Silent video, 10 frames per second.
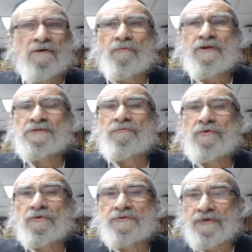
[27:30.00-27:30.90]
What is a
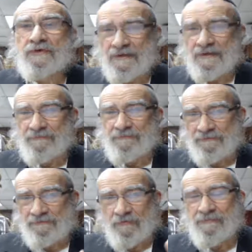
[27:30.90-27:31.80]
mahus, for example,
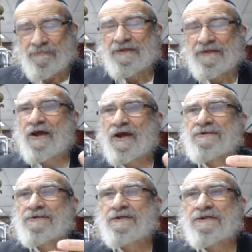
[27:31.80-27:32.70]
going back to our
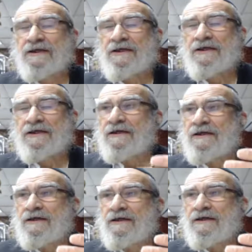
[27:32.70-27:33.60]

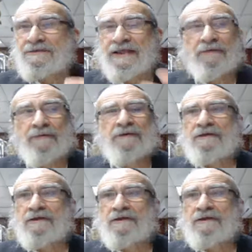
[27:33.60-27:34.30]
table?